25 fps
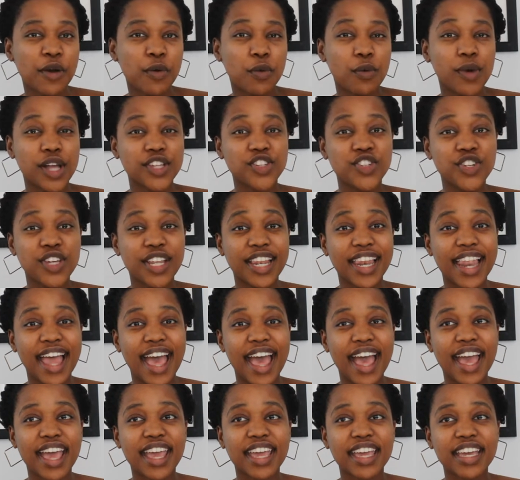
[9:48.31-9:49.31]
what you
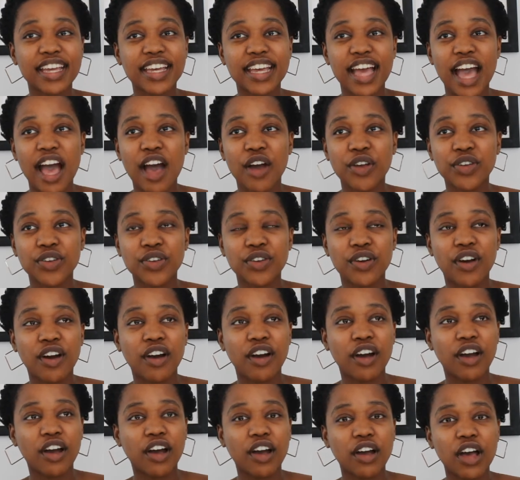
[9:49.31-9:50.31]
like, how you
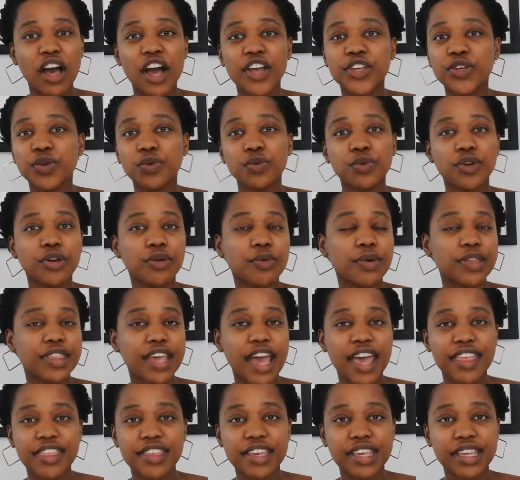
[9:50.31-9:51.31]
are, how you work with
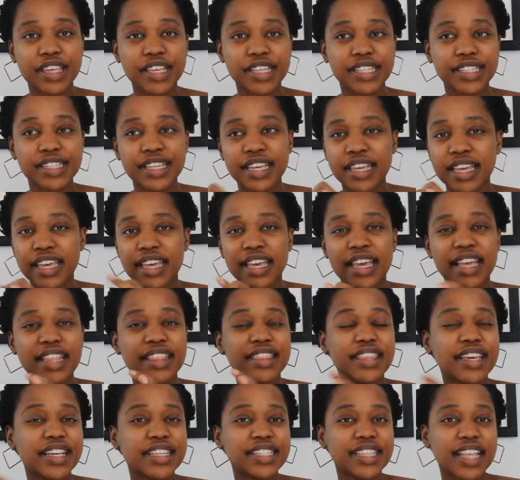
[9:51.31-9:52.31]
others,
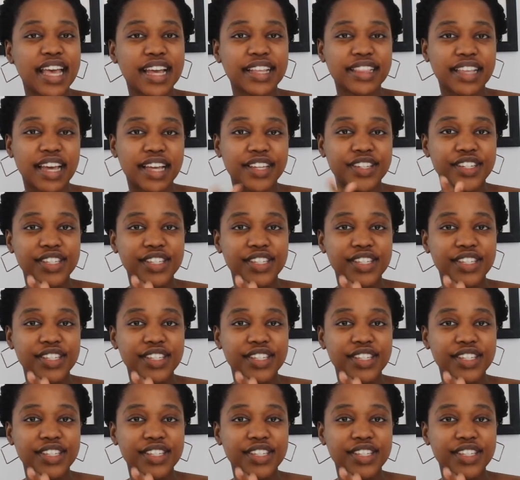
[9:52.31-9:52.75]
things like that.